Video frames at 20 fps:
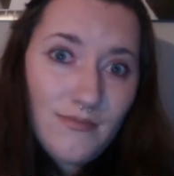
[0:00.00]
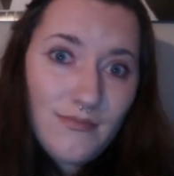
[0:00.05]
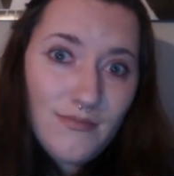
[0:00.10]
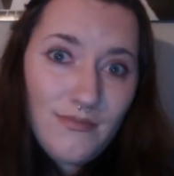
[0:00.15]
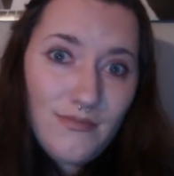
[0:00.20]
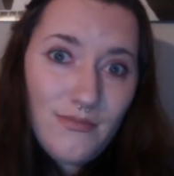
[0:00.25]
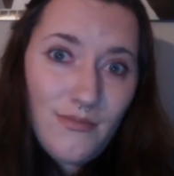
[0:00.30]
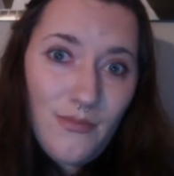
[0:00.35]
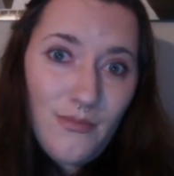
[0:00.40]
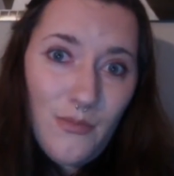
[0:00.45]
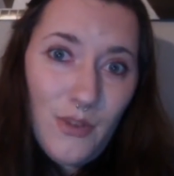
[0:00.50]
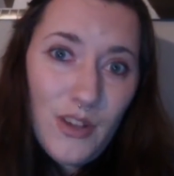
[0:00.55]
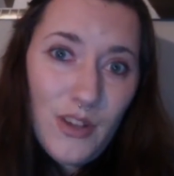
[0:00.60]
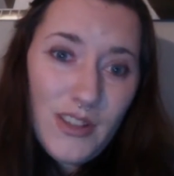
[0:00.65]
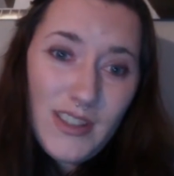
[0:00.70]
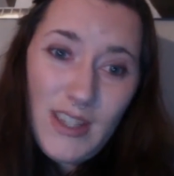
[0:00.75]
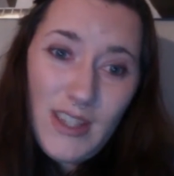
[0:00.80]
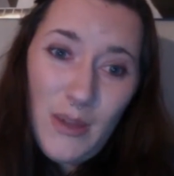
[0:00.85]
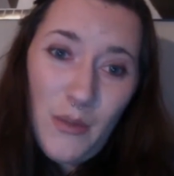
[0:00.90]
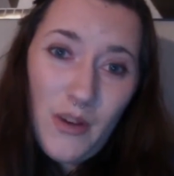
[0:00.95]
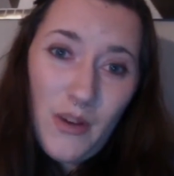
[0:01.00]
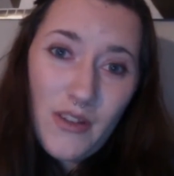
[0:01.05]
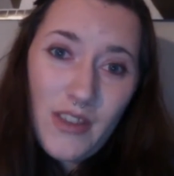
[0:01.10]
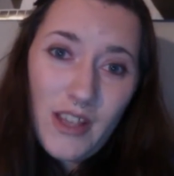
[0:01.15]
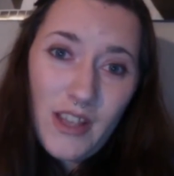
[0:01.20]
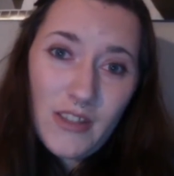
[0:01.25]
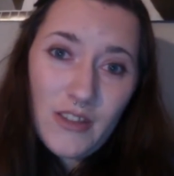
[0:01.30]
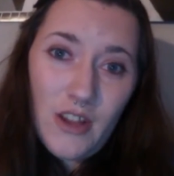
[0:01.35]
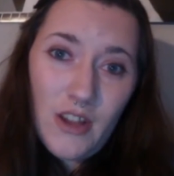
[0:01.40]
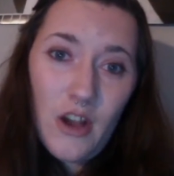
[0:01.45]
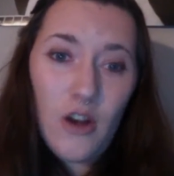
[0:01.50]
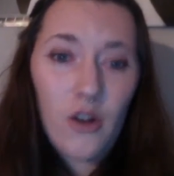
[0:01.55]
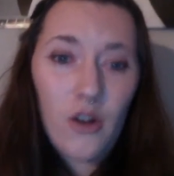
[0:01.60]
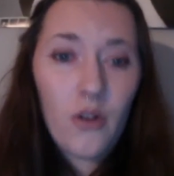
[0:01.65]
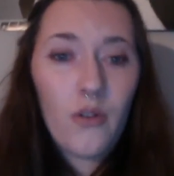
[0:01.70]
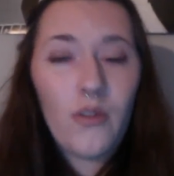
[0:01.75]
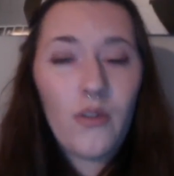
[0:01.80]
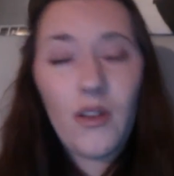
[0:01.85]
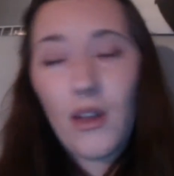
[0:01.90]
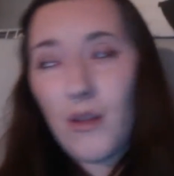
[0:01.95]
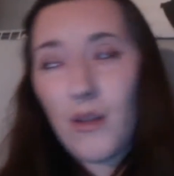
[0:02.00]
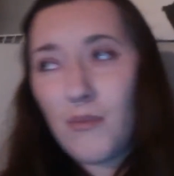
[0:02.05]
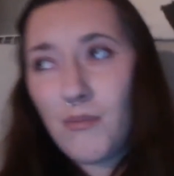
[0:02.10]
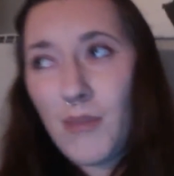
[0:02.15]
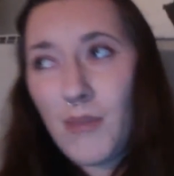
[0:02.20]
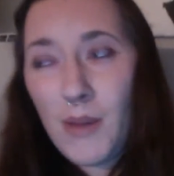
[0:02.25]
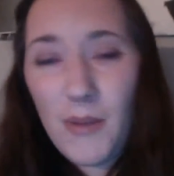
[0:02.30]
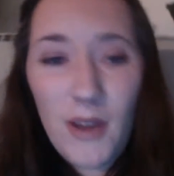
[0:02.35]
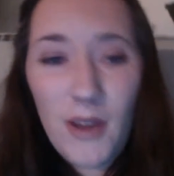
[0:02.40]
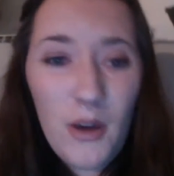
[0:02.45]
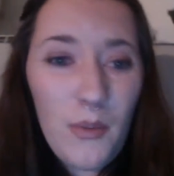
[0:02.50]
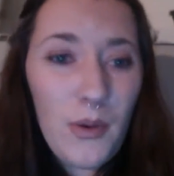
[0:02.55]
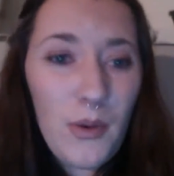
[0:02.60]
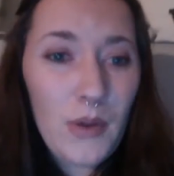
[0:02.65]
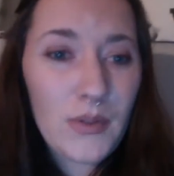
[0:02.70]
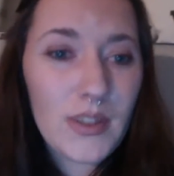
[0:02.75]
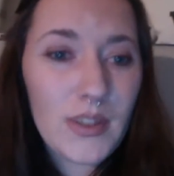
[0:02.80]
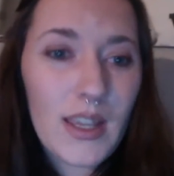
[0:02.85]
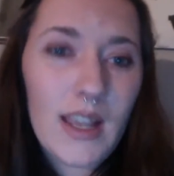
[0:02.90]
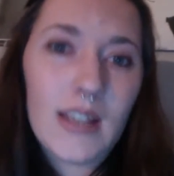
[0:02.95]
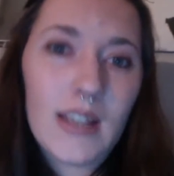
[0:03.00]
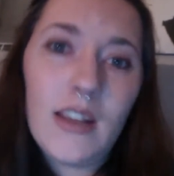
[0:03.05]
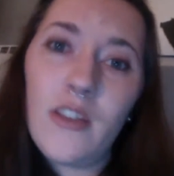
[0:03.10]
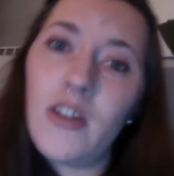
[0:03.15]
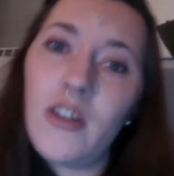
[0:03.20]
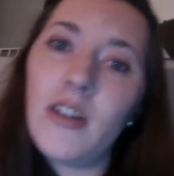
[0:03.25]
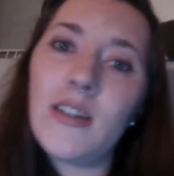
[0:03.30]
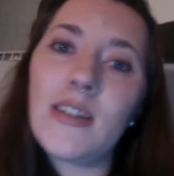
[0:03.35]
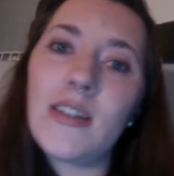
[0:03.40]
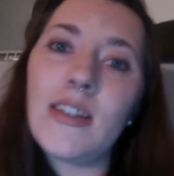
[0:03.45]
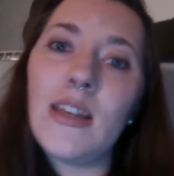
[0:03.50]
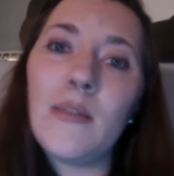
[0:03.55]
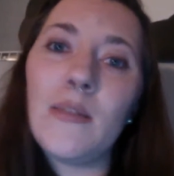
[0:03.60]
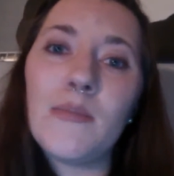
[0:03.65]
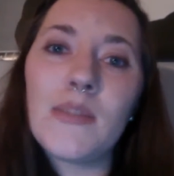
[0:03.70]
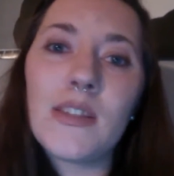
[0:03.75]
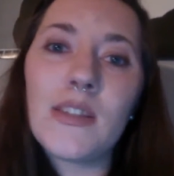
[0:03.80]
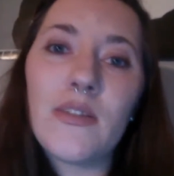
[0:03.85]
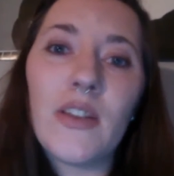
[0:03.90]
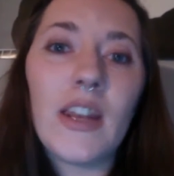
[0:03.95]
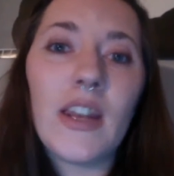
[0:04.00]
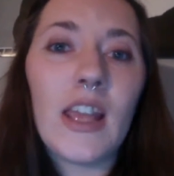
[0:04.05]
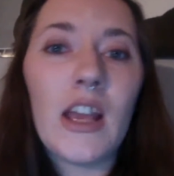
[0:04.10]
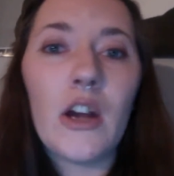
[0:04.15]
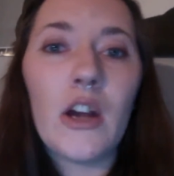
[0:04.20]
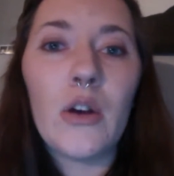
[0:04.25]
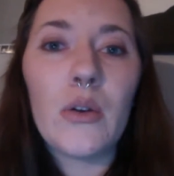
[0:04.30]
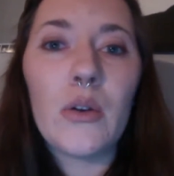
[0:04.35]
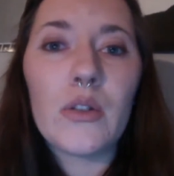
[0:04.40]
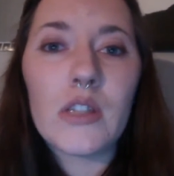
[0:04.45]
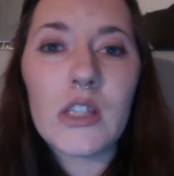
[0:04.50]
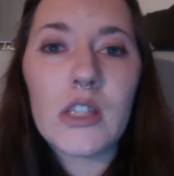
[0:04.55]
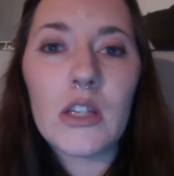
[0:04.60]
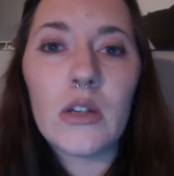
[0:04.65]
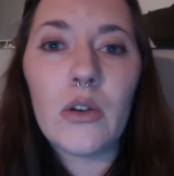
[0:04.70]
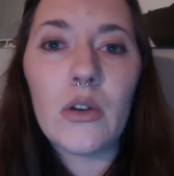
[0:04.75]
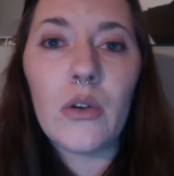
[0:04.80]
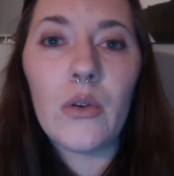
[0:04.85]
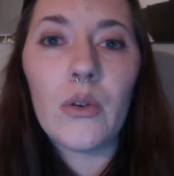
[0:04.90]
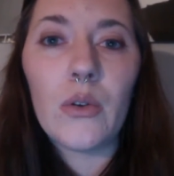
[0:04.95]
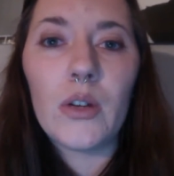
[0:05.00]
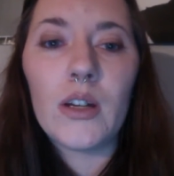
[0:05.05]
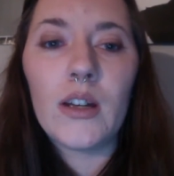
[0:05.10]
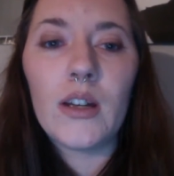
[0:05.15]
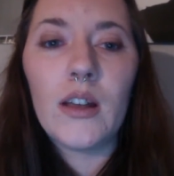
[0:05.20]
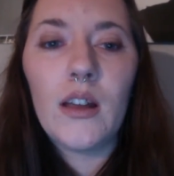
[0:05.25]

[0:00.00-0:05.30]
We'll see where things go. Maybe I'll post, like, another Sims video soon.